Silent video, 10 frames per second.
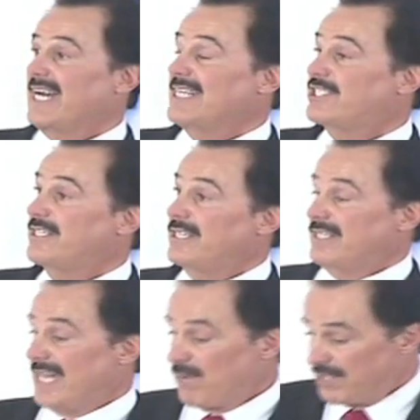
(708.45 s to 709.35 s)
I said,
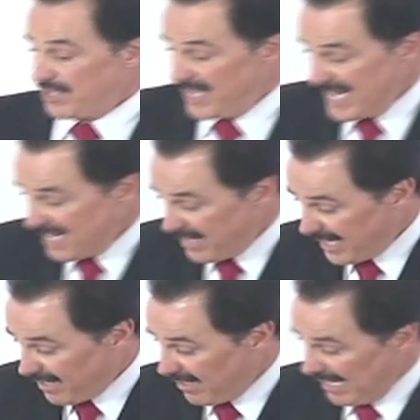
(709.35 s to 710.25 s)
they were sitting
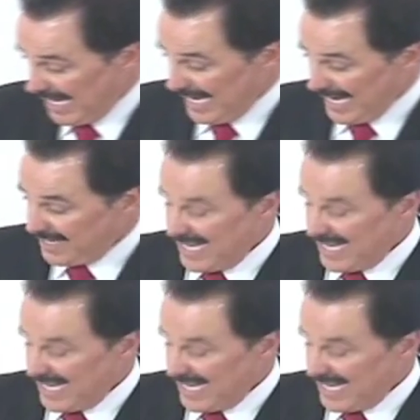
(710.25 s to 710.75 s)
there and